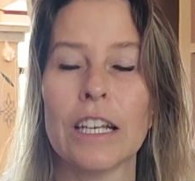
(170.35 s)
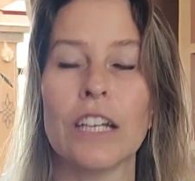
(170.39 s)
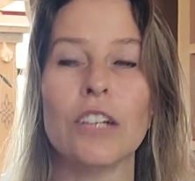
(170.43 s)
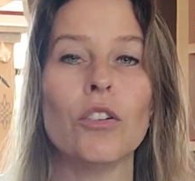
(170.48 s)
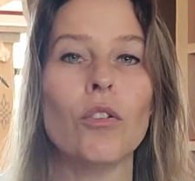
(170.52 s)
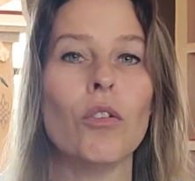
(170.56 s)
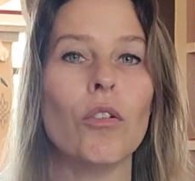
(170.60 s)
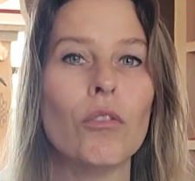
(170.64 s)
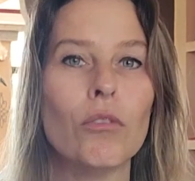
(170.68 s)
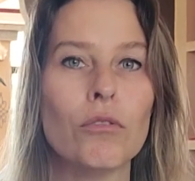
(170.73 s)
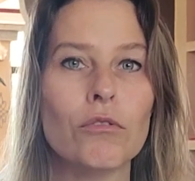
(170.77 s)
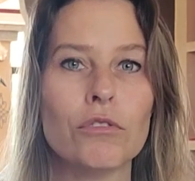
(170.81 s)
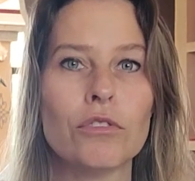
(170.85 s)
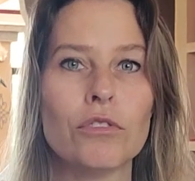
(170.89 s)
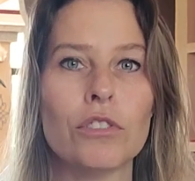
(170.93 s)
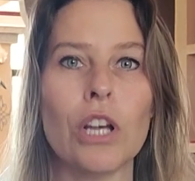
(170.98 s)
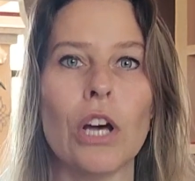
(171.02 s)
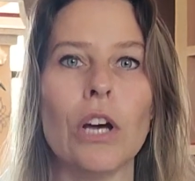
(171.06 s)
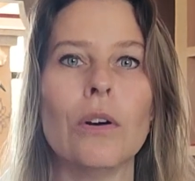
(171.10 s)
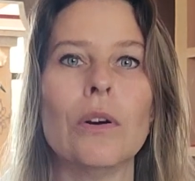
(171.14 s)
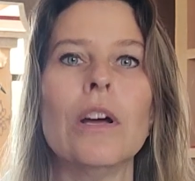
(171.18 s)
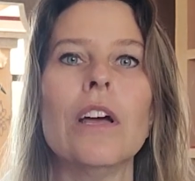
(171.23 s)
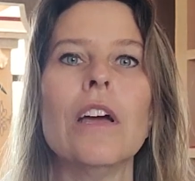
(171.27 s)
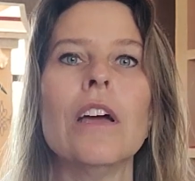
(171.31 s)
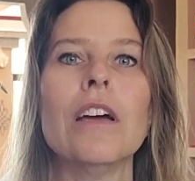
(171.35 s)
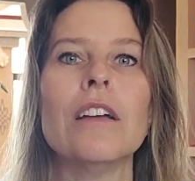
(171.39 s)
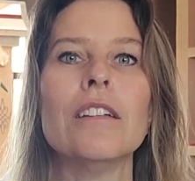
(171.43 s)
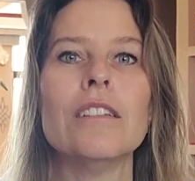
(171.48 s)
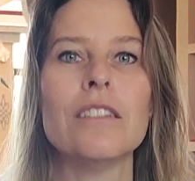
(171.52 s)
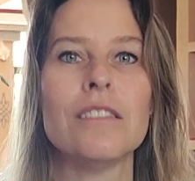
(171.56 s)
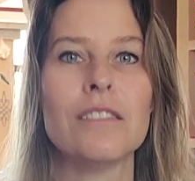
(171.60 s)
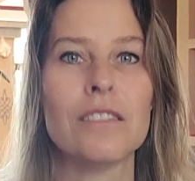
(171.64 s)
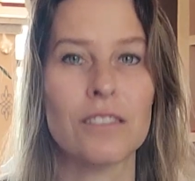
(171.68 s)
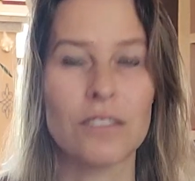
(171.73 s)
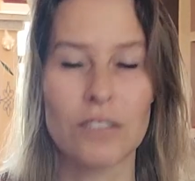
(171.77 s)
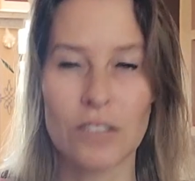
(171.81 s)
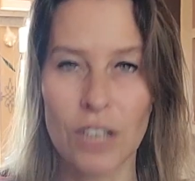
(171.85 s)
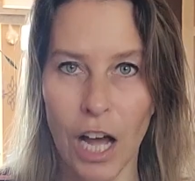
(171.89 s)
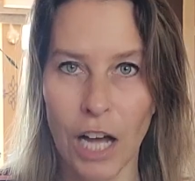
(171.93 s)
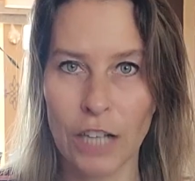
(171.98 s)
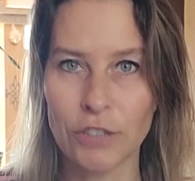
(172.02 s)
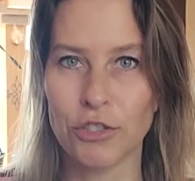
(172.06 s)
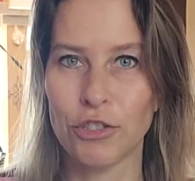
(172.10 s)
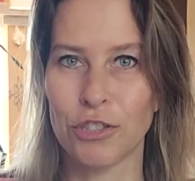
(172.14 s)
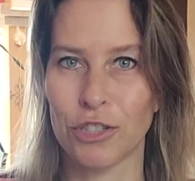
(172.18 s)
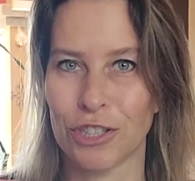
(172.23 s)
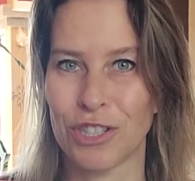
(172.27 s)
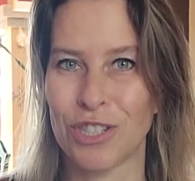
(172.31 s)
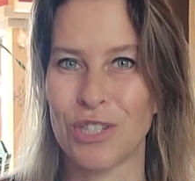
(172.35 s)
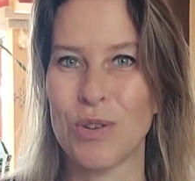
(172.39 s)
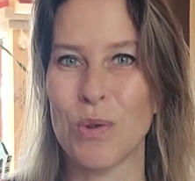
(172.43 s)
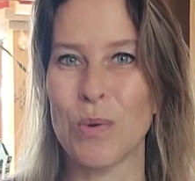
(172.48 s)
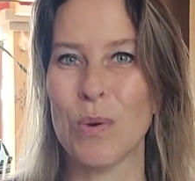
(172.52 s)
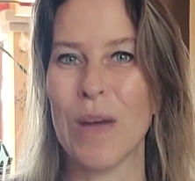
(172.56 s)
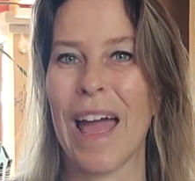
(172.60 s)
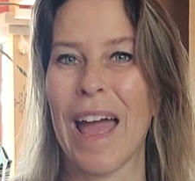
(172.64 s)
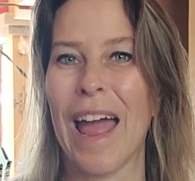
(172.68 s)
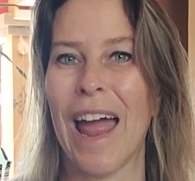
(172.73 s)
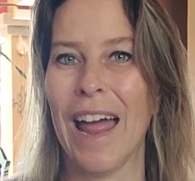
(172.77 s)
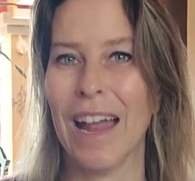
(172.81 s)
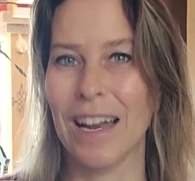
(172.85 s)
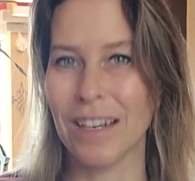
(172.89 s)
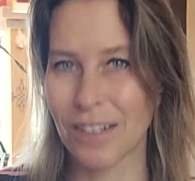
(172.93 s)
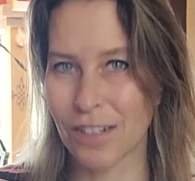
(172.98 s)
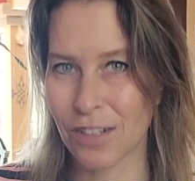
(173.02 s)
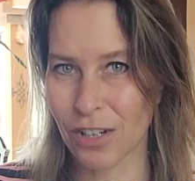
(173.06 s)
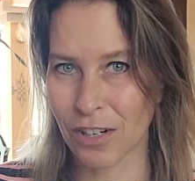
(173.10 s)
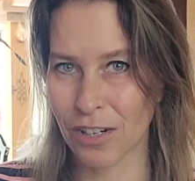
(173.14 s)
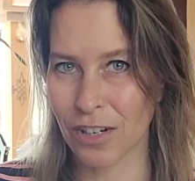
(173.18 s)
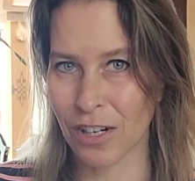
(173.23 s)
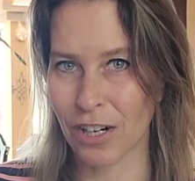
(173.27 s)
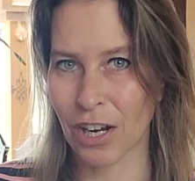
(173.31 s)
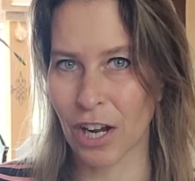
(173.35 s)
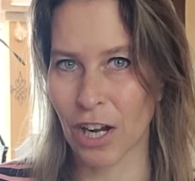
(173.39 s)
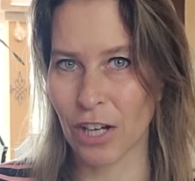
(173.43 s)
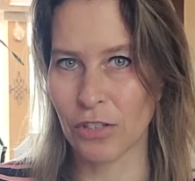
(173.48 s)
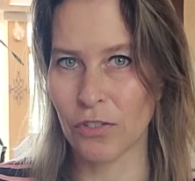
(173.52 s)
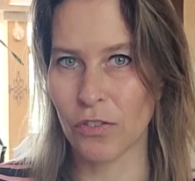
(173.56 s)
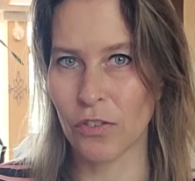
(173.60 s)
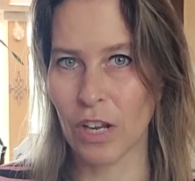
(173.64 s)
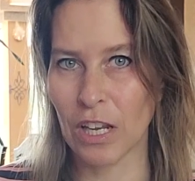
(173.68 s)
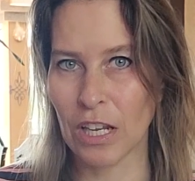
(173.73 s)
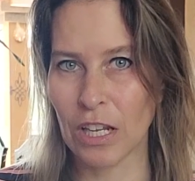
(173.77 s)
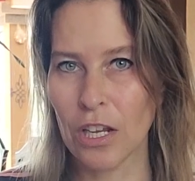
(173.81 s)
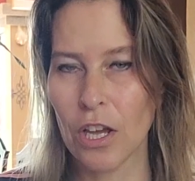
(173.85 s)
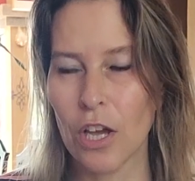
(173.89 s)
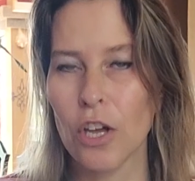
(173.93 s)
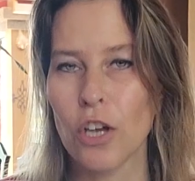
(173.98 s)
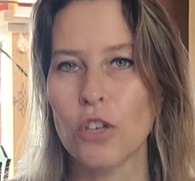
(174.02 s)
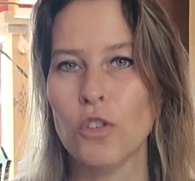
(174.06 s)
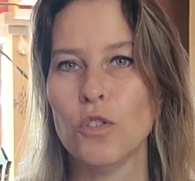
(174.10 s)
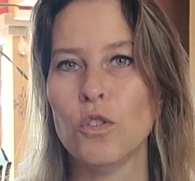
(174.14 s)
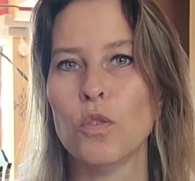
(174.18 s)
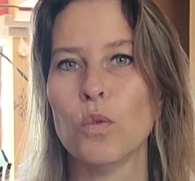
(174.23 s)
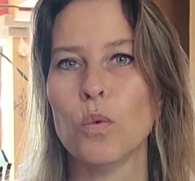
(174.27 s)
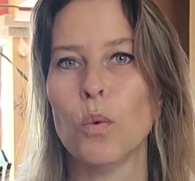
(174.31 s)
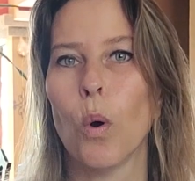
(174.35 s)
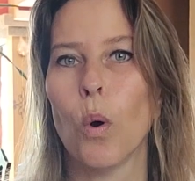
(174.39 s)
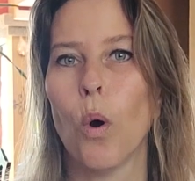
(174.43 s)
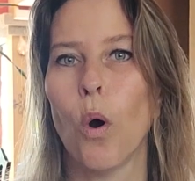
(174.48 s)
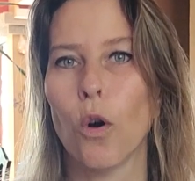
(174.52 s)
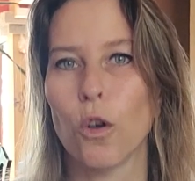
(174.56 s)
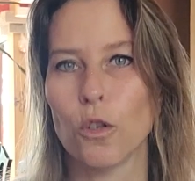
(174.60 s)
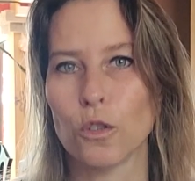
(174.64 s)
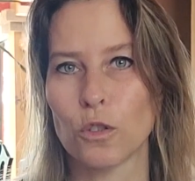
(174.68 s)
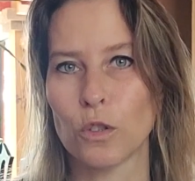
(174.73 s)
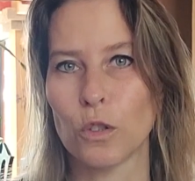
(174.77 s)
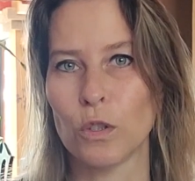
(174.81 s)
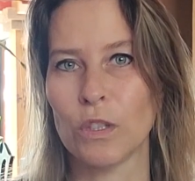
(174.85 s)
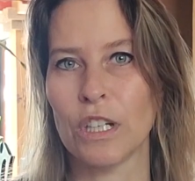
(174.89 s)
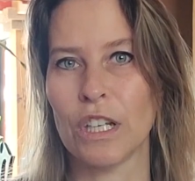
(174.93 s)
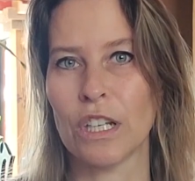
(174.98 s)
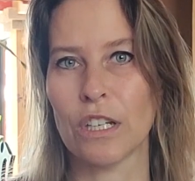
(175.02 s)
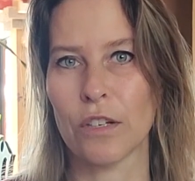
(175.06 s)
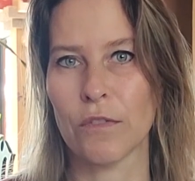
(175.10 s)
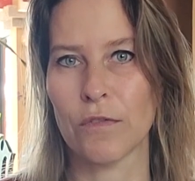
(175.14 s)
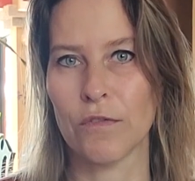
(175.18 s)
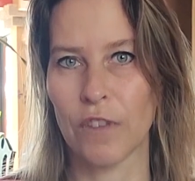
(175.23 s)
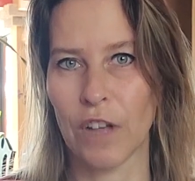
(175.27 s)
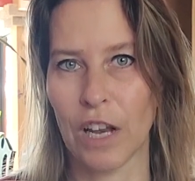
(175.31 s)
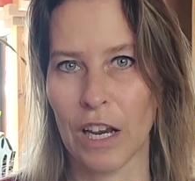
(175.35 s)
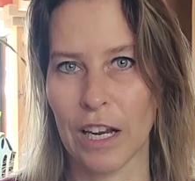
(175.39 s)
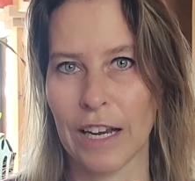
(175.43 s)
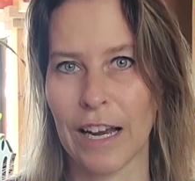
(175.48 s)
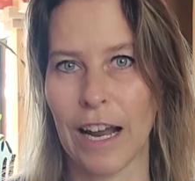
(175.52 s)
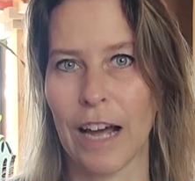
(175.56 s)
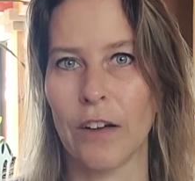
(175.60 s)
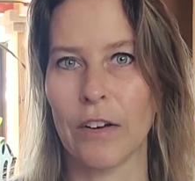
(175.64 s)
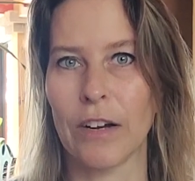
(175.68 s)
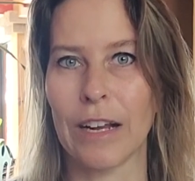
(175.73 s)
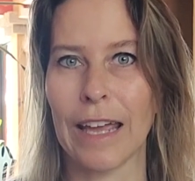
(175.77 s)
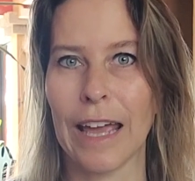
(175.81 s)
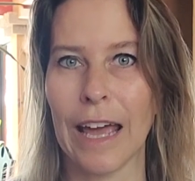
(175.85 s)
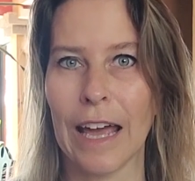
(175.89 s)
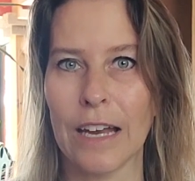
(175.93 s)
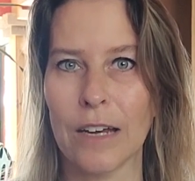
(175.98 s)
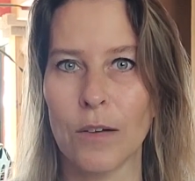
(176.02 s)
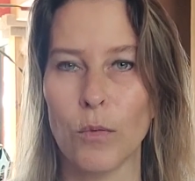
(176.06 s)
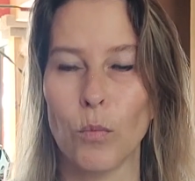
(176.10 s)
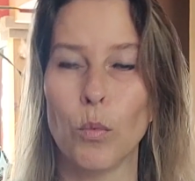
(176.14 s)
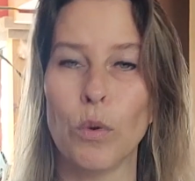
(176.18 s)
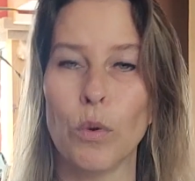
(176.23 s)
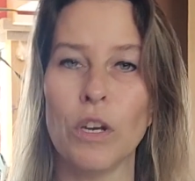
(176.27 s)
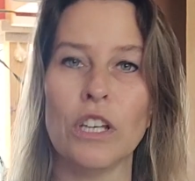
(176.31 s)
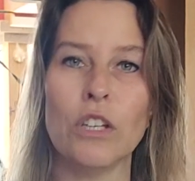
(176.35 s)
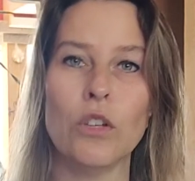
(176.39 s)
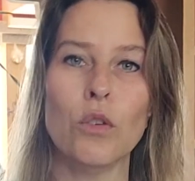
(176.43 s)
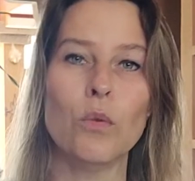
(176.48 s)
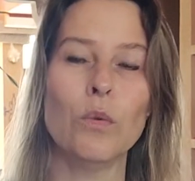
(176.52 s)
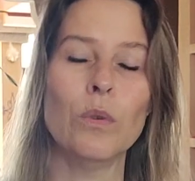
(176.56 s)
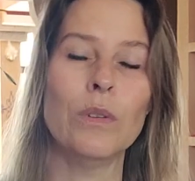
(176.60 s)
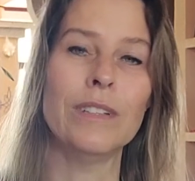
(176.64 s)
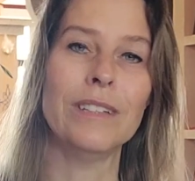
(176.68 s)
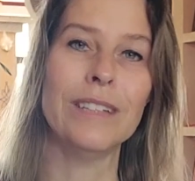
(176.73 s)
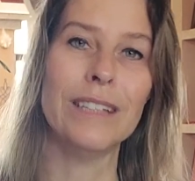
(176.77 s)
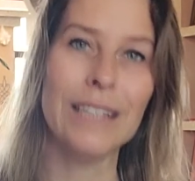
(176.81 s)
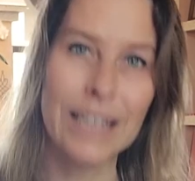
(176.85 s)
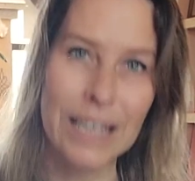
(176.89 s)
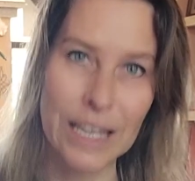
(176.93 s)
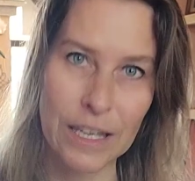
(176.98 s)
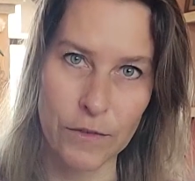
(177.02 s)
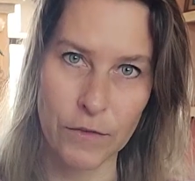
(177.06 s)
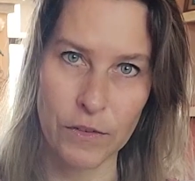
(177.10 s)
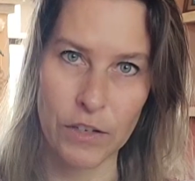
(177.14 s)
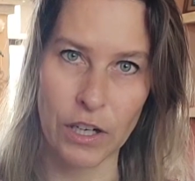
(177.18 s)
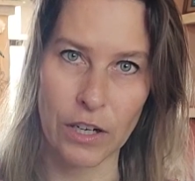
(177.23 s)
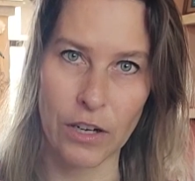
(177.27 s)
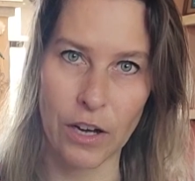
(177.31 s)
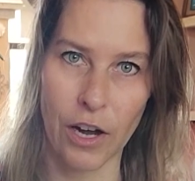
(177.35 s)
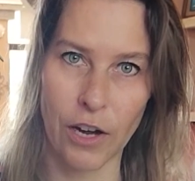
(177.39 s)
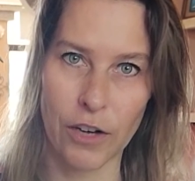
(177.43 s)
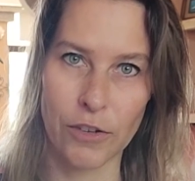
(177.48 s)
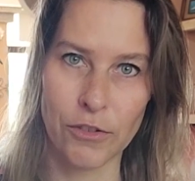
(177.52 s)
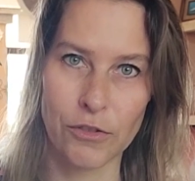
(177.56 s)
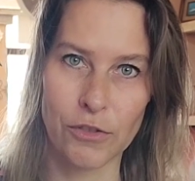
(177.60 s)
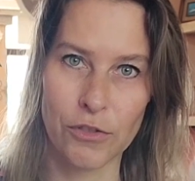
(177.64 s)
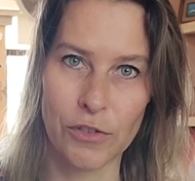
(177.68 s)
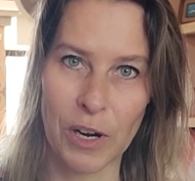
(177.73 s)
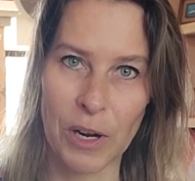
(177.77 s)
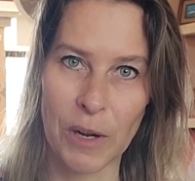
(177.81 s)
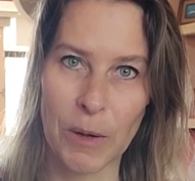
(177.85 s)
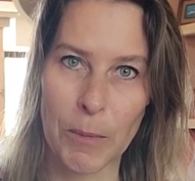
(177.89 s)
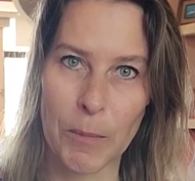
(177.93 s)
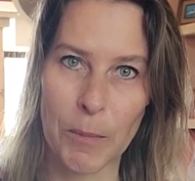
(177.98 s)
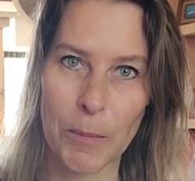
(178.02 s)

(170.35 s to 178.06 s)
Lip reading: And also, this is not just to enter the country, you also need to fill it out again when you leave the country.